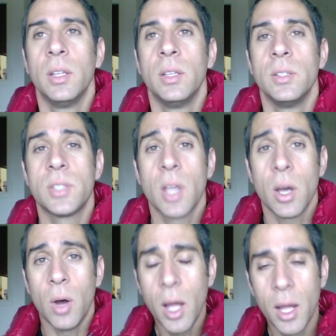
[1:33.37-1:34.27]

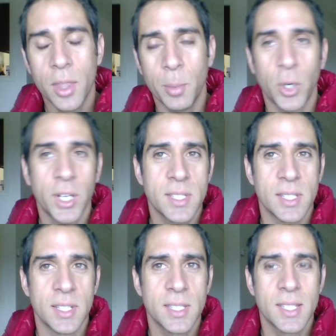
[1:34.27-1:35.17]
So the point is
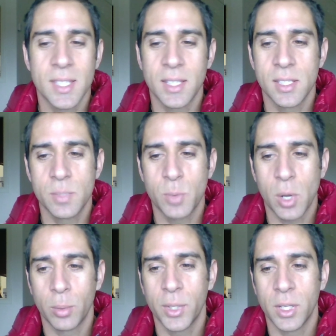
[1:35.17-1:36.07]
this, is that this is
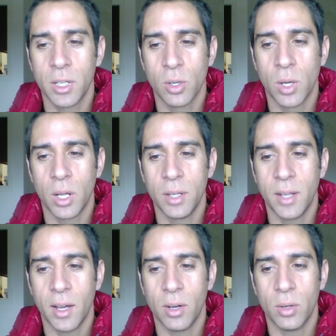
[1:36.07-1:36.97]
probably going to go on
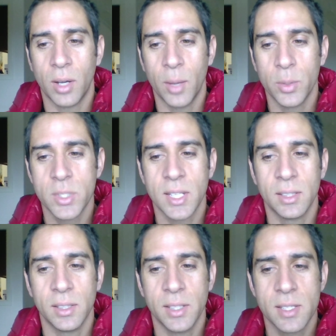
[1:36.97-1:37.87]
now, I would say
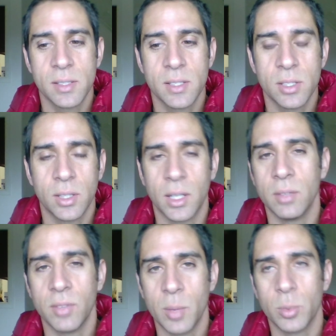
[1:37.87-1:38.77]
at least until the end
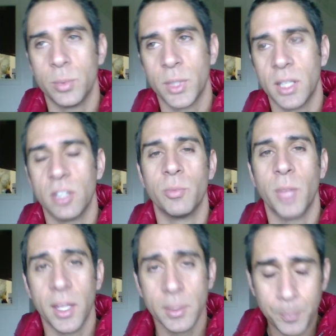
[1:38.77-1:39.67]
of April, beginning of
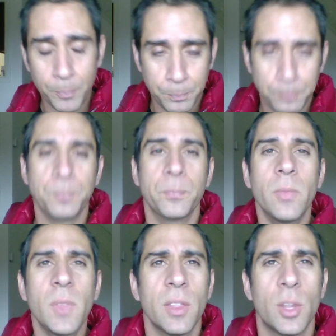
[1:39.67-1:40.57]
May.
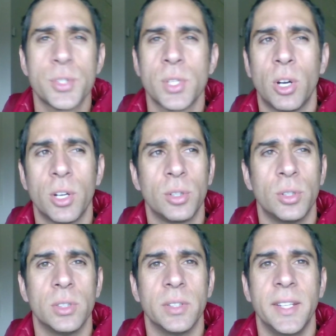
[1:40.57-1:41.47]
There was an
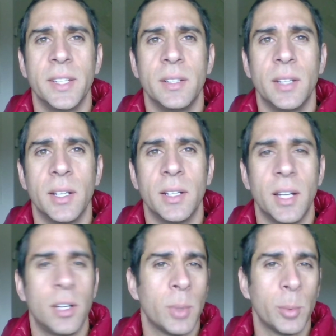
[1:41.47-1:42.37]
article in, I
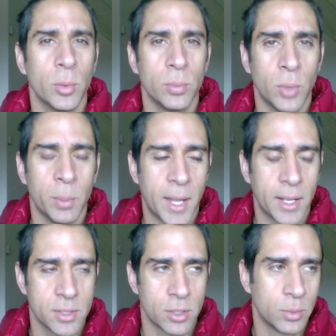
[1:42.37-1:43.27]
don't remember what
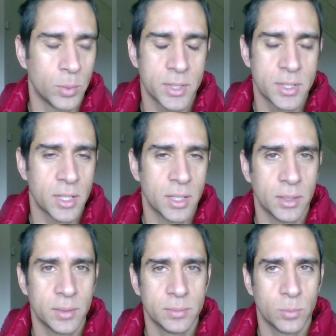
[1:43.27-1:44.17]
magazine or what
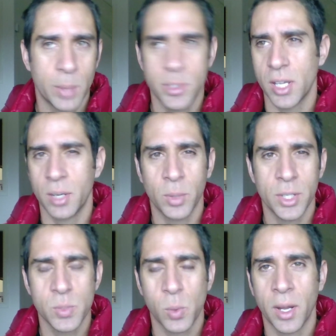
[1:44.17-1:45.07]
website it
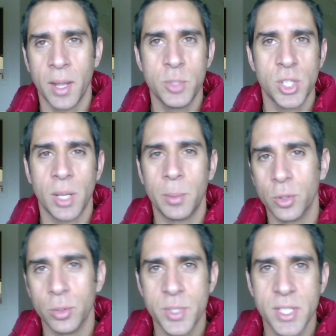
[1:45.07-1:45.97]
was, where MGM
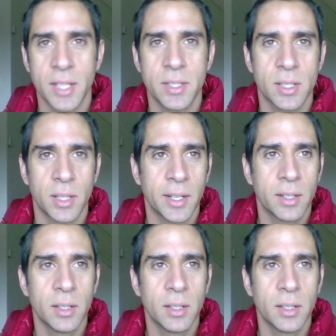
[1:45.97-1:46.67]
Group said to like